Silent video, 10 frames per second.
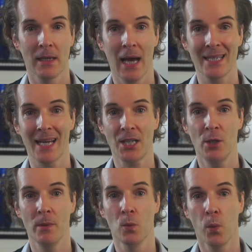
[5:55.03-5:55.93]
has
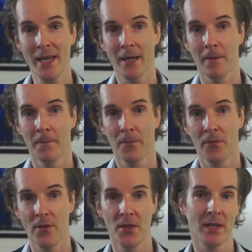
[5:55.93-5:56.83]
actually been weaker
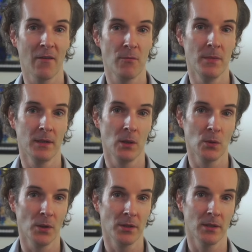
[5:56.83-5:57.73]
than the government
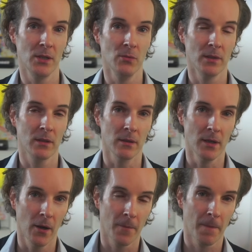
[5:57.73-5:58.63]
wanted you to
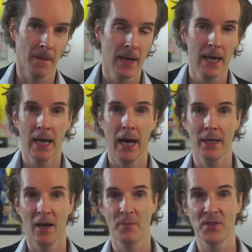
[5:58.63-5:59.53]
know.
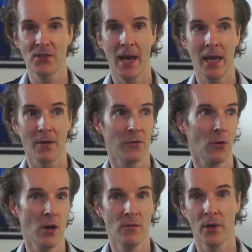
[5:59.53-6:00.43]
And I've been saying
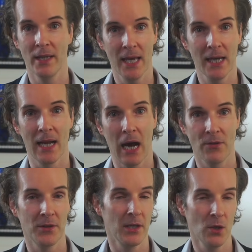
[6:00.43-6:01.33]
for over a year now
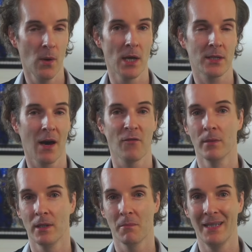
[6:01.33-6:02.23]
that the US government